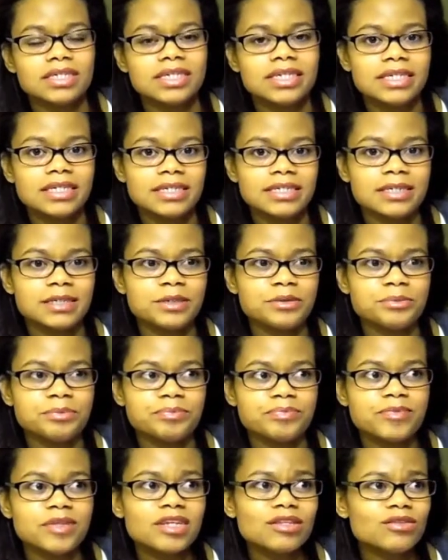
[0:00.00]

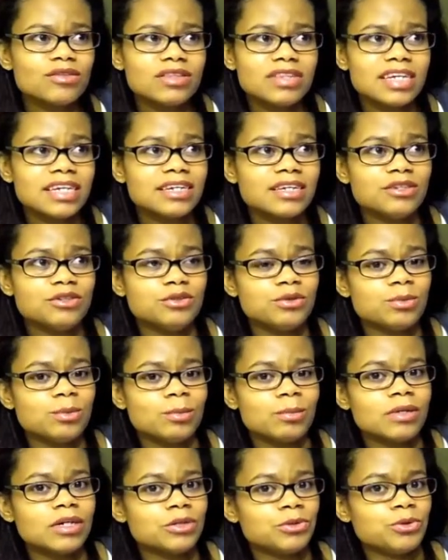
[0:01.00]
Other than that, I do
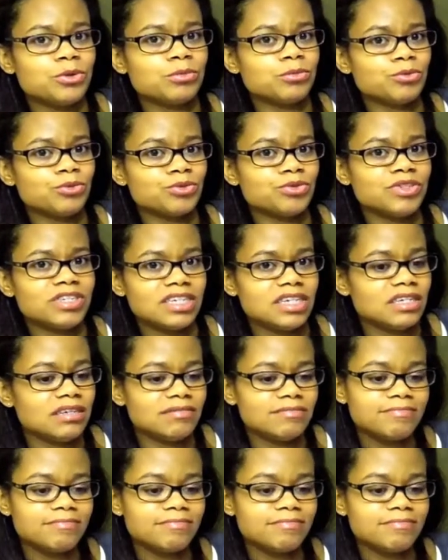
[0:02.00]
my normal routine.